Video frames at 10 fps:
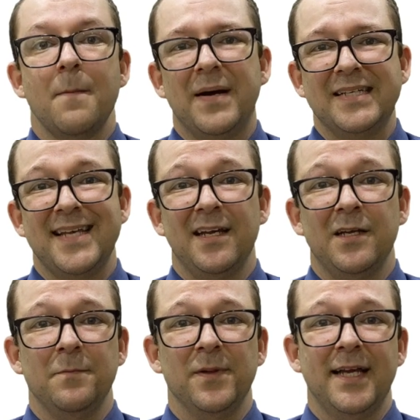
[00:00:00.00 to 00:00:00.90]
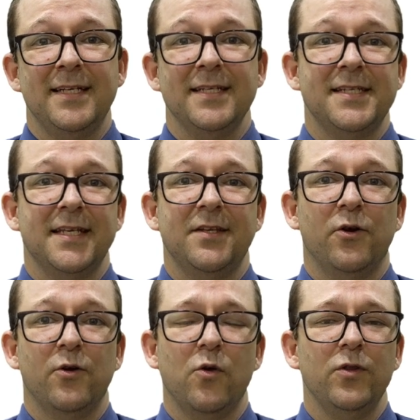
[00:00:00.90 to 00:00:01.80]
My second complaint is that there
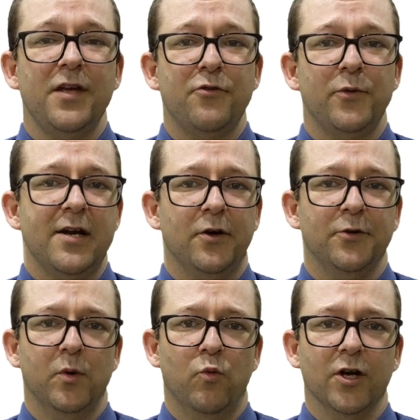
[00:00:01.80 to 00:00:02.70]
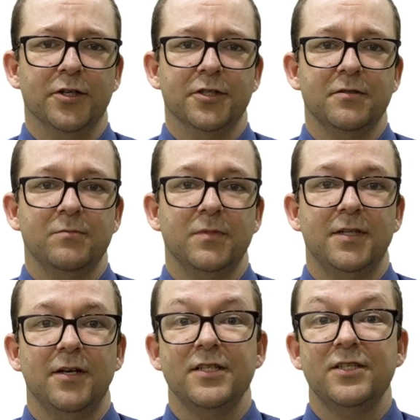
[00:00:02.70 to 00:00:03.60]
are only 300 words.
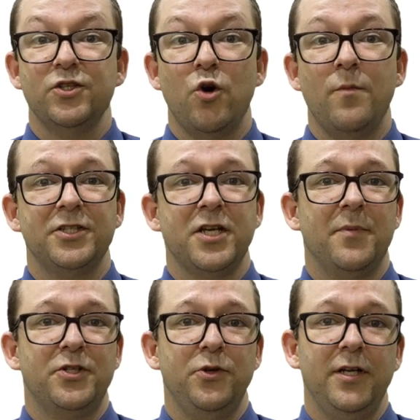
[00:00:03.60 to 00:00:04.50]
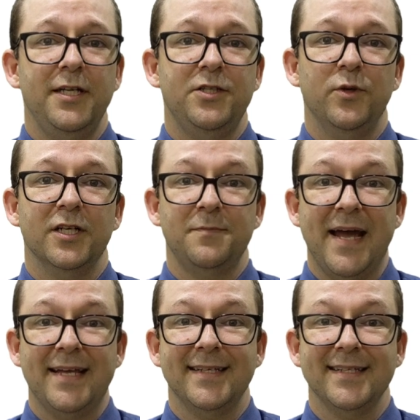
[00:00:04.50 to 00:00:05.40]
There is so much opportunity to
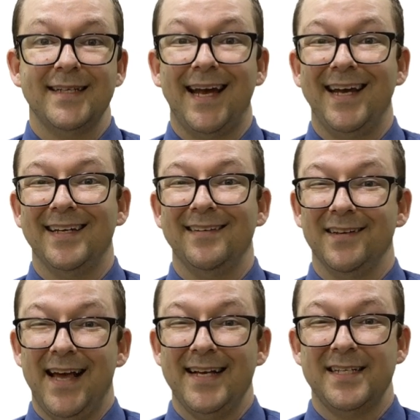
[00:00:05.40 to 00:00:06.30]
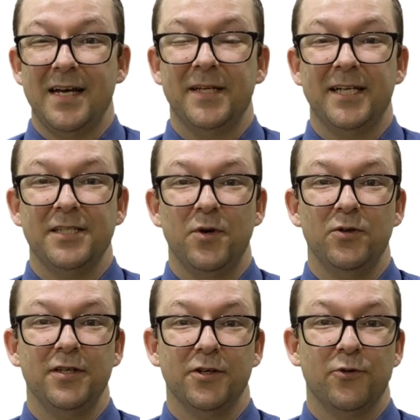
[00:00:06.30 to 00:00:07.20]
expand this, and the last time that I spoke
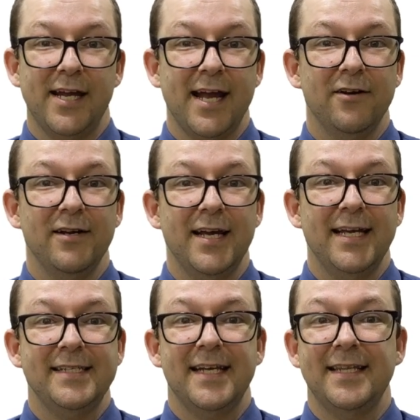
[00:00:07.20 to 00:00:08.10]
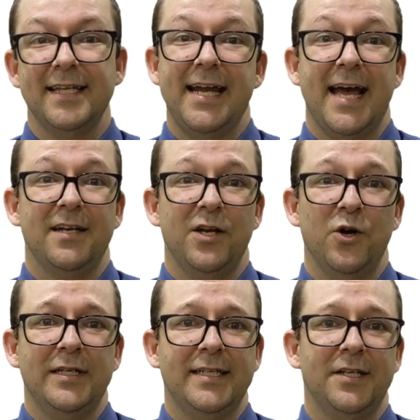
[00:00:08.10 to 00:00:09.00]
to the creator, he said that he had
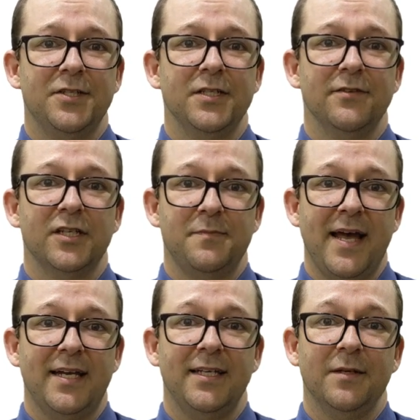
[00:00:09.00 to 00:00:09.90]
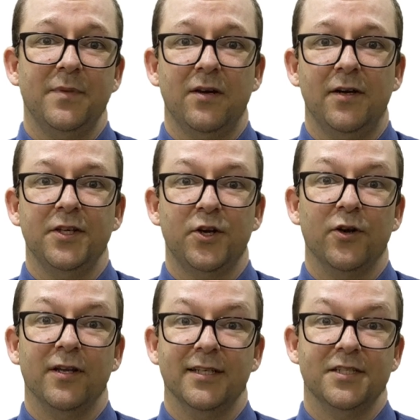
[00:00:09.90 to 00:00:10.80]
no intentions of expanding it beyond the
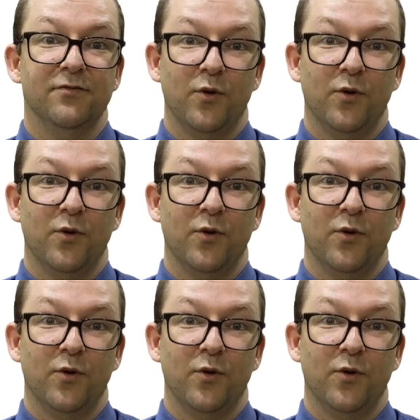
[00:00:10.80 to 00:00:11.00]
current list of